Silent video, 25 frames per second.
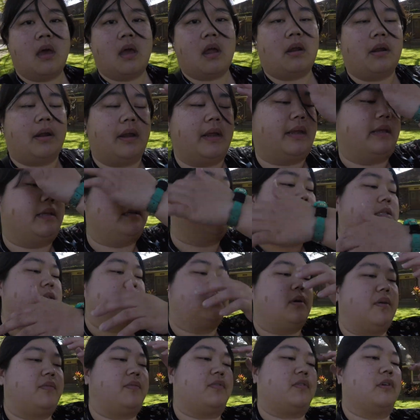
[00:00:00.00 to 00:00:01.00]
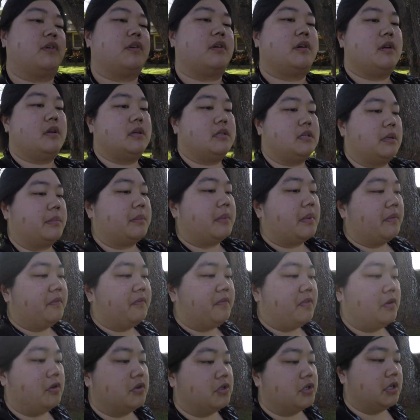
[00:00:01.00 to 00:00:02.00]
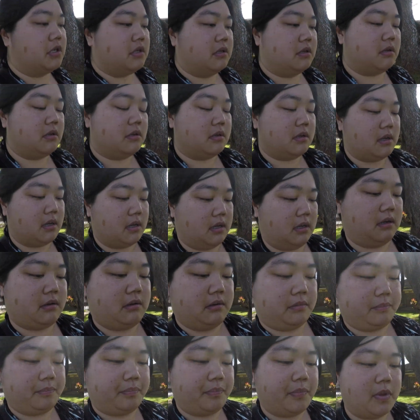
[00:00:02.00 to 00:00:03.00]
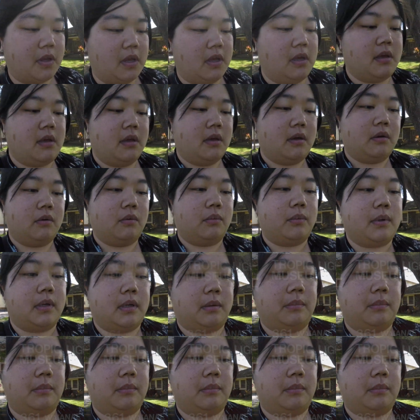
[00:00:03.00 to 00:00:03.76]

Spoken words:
Alright, so after some confusion, we